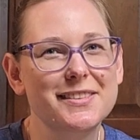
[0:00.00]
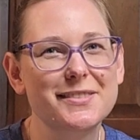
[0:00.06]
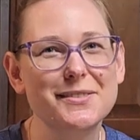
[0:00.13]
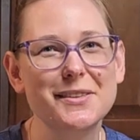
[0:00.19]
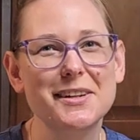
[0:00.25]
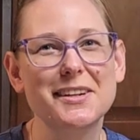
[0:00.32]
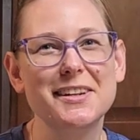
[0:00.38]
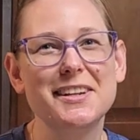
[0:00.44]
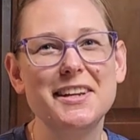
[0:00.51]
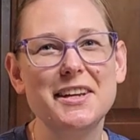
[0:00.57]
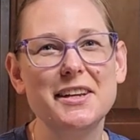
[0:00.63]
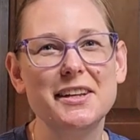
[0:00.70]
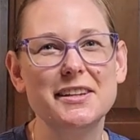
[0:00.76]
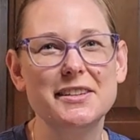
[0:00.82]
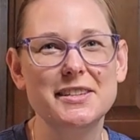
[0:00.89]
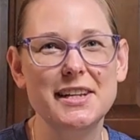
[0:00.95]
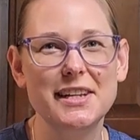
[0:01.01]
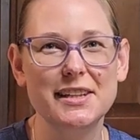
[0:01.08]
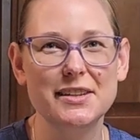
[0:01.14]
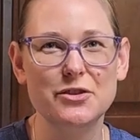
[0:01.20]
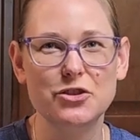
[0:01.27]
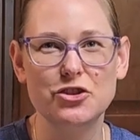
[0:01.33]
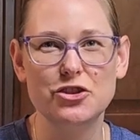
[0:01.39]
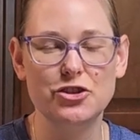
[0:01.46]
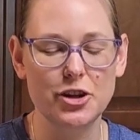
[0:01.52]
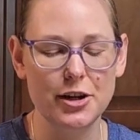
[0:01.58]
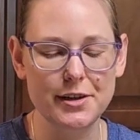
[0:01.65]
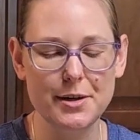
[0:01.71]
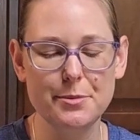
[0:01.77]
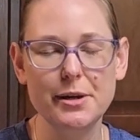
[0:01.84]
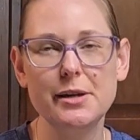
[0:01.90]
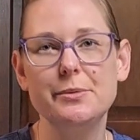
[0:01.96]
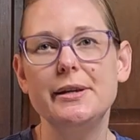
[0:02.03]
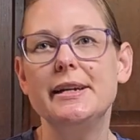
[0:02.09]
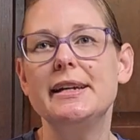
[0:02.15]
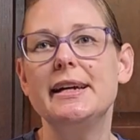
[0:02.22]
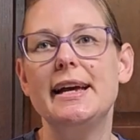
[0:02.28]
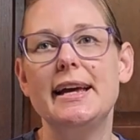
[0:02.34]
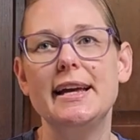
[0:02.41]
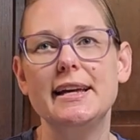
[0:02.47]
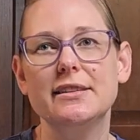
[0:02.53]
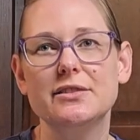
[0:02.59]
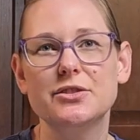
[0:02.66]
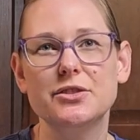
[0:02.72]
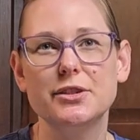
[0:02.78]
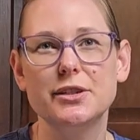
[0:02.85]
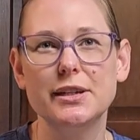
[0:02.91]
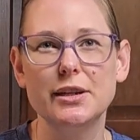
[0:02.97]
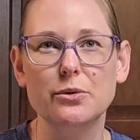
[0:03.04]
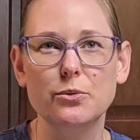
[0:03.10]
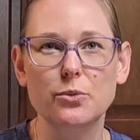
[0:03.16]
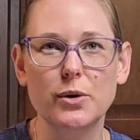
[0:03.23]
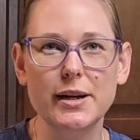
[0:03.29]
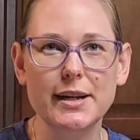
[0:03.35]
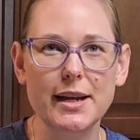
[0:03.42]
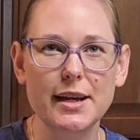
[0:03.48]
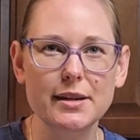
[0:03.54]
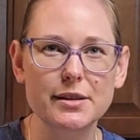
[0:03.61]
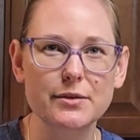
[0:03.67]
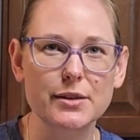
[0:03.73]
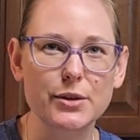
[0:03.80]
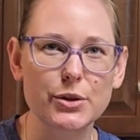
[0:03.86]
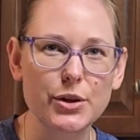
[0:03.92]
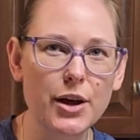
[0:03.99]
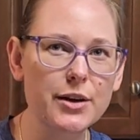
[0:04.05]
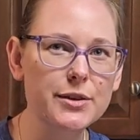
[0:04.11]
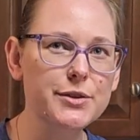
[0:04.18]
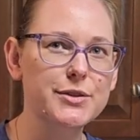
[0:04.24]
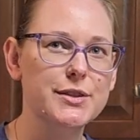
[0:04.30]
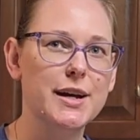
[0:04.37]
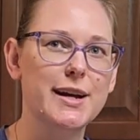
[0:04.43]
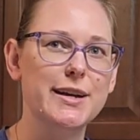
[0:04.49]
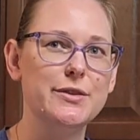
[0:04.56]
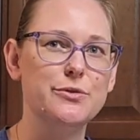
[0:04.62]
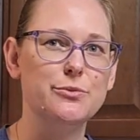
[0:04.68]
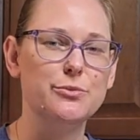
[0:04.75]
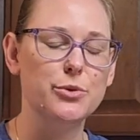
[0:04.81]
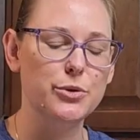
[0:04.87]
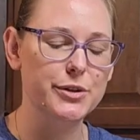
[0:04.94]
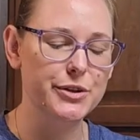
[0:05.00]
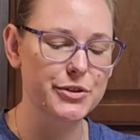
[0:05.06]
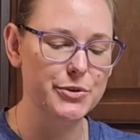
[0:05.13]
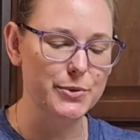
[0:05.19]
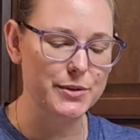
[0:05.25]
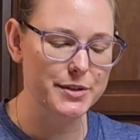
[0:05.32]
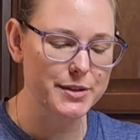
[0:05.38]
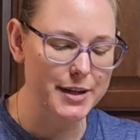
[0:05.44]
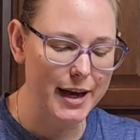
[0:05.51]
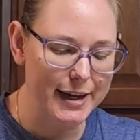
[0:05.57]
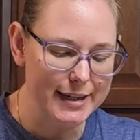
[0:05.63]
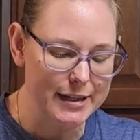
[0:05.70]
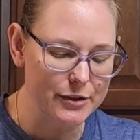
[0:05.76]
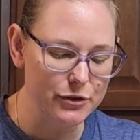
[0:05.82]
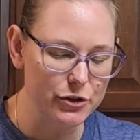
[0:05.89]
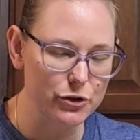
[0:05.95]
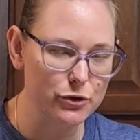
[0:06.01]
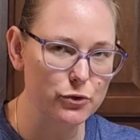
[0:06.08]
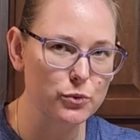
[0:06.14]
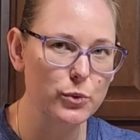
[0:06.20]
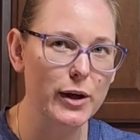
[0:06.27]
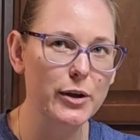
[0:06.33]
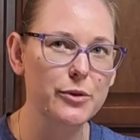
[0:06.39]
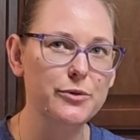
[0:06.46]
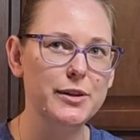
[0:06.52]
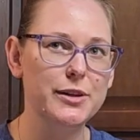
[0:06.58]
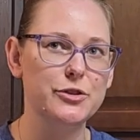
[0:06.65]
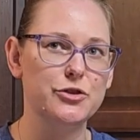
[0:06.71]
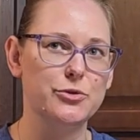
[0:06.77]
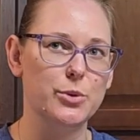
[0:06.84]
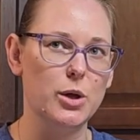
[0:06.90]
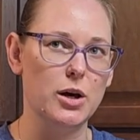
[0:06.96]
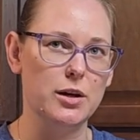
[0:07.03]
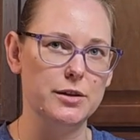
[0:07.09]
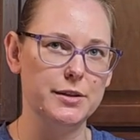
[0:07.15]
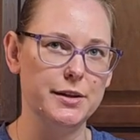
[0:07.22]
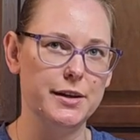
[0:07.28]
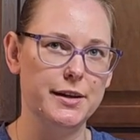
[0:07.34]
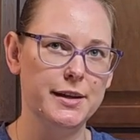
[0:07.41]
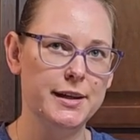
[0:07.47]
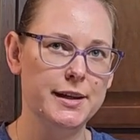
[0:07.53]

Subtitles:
we're going to take this chunky baby and, starting at one end of the long side, roll into a tight 12-inch log.